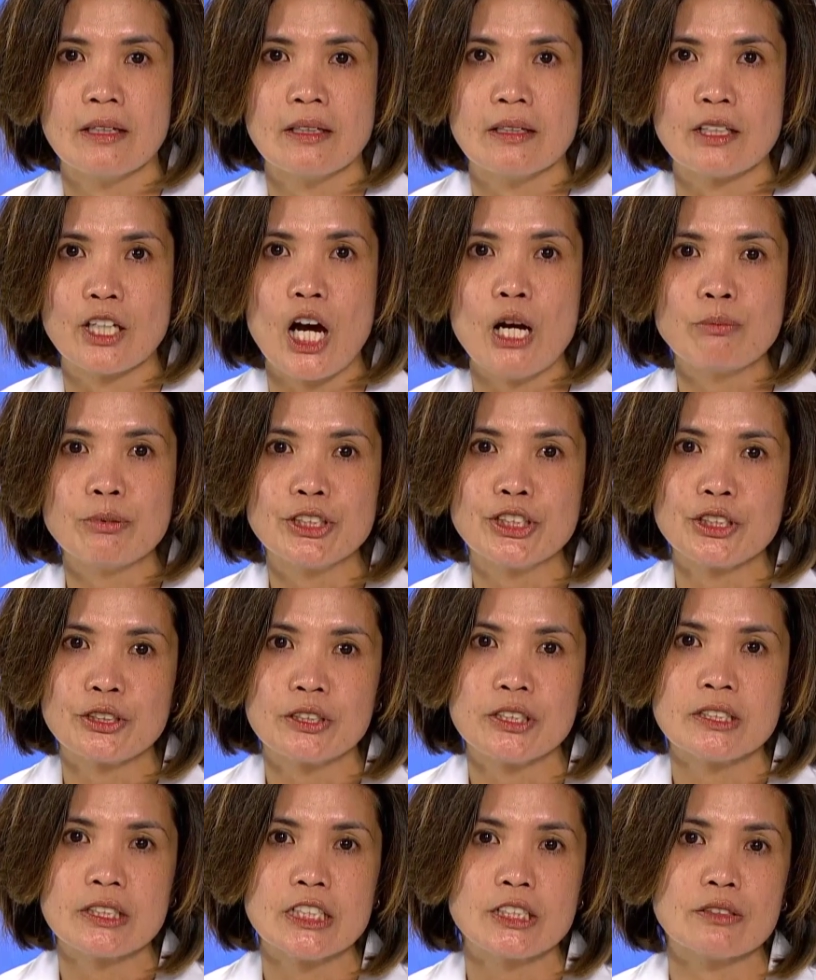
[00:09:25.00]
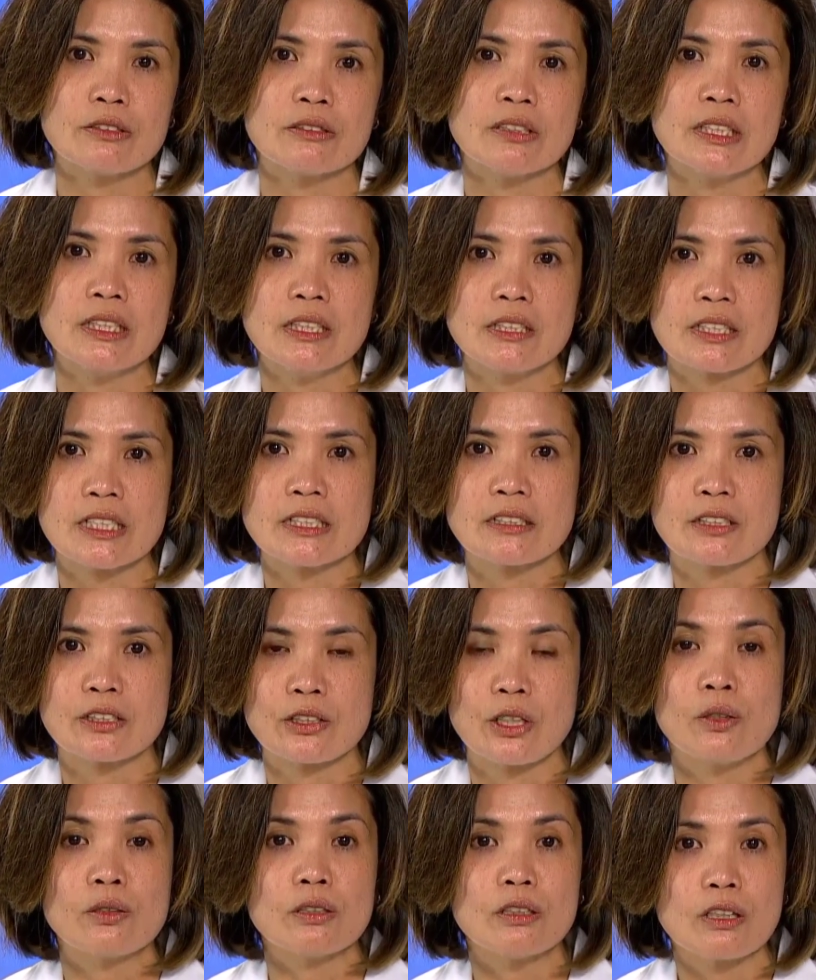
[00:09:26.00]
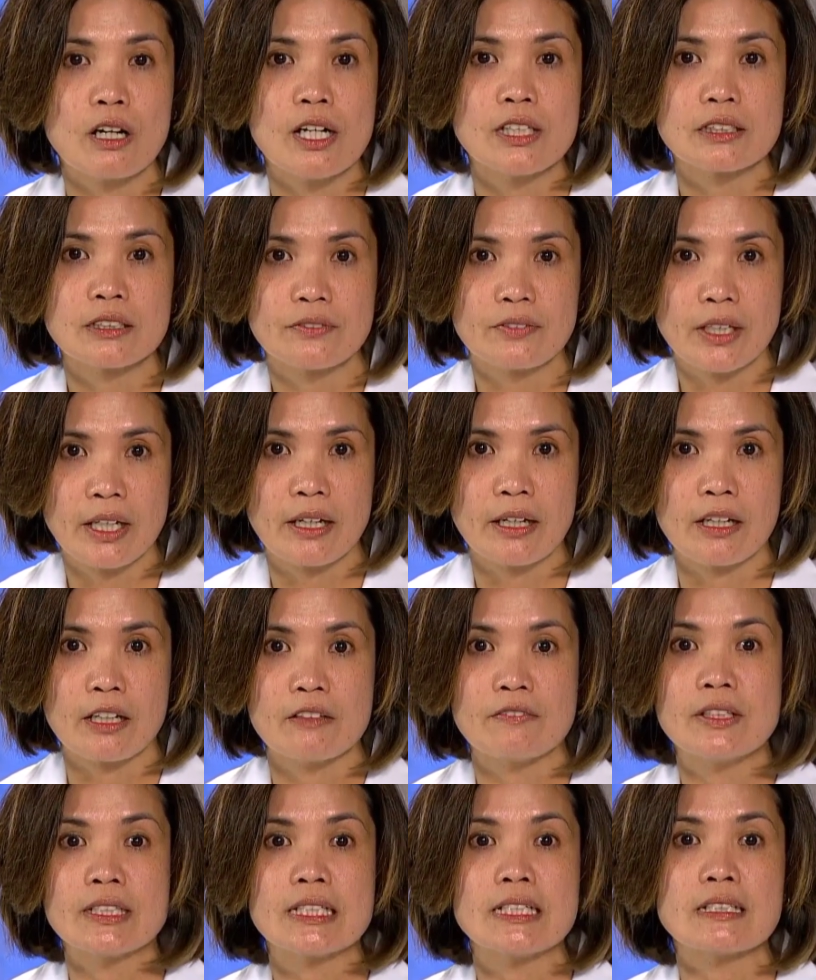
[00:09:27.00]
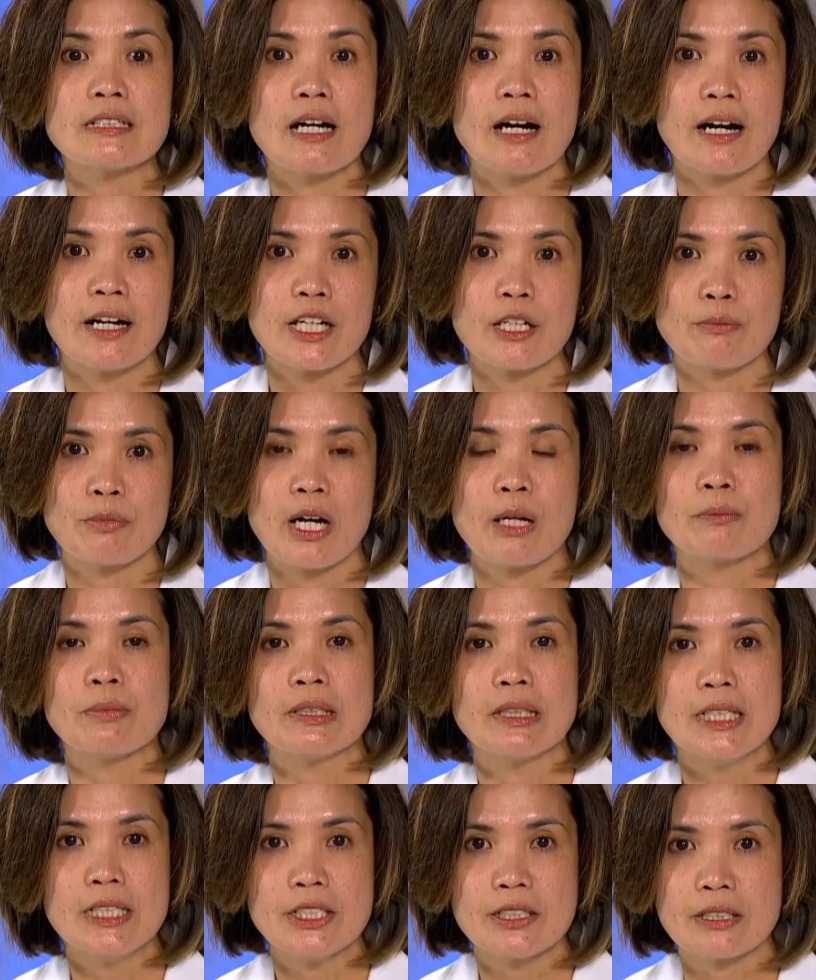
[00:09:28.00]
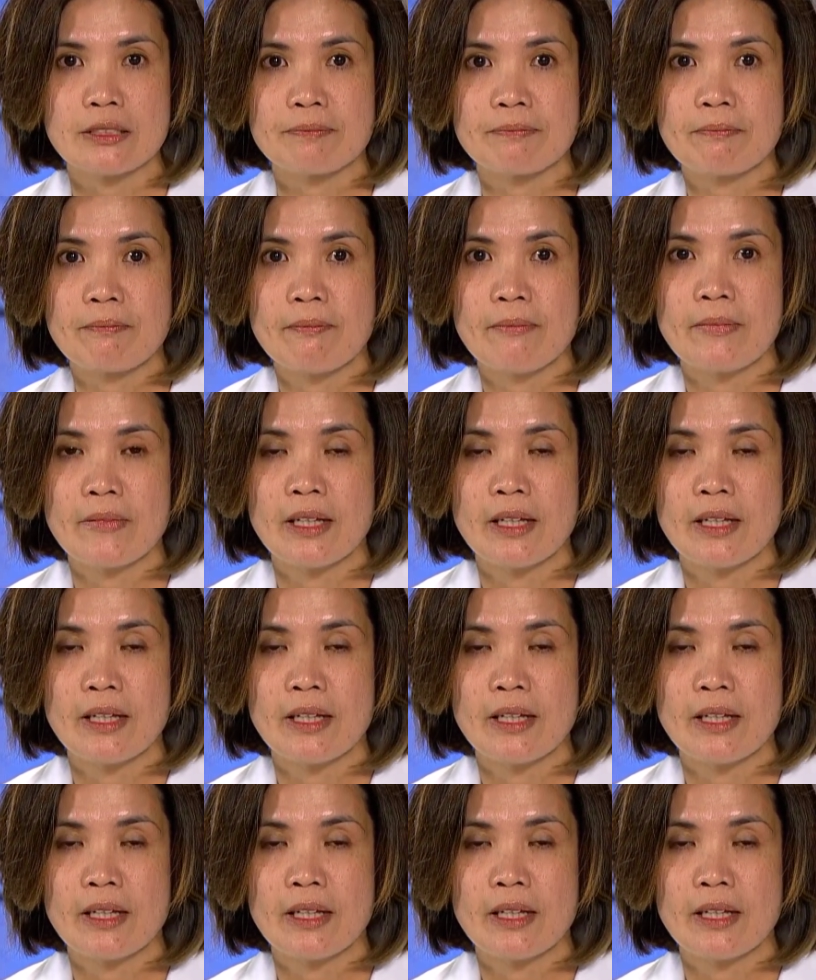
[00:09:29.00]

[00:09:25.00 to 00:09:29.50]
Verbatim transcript: The opportunity is to decrease the total cost of care of an entire population.